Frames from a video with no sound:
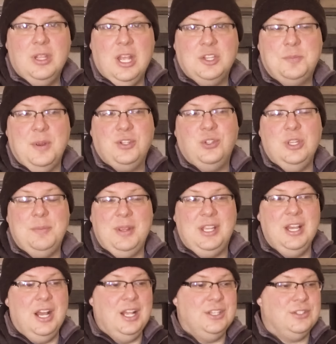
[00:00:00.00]
especially
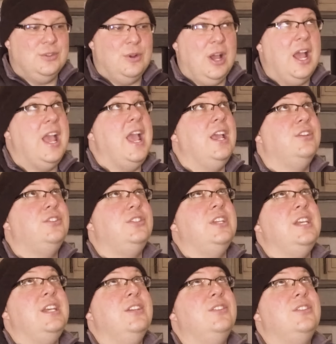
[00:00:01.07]
because
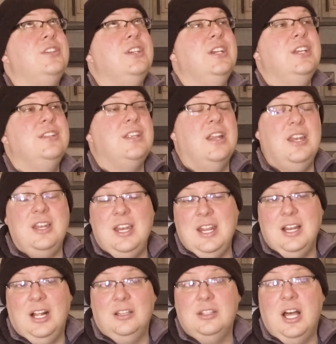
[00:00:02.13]
ACs tend to
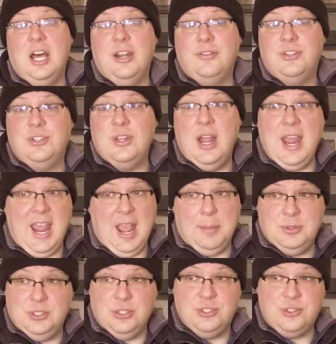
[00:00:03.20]
need a lot of
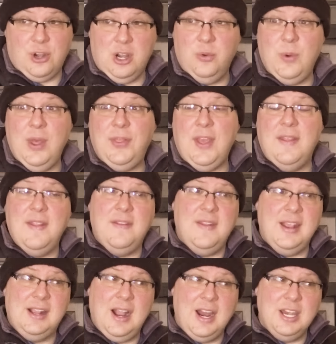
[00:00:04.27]
amps to start with, and then
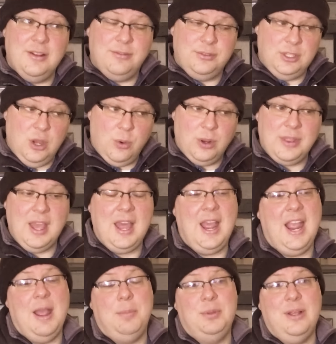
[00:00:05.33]
they kind of lower
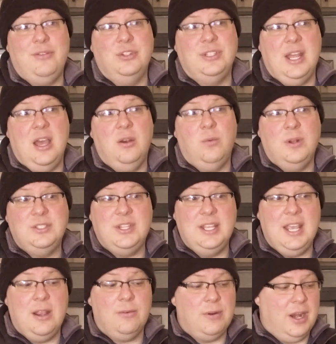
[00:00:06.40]
that amp level down once
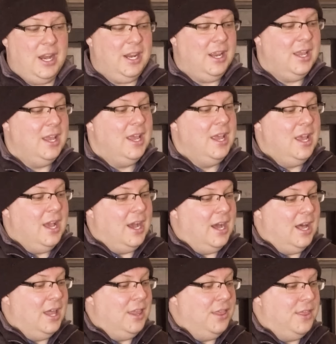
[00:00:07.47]
they get running.
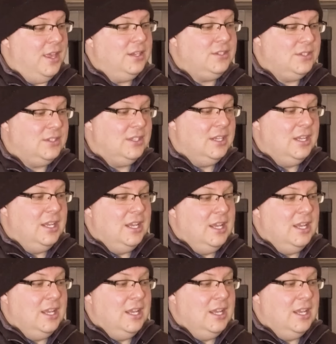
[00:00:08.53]
This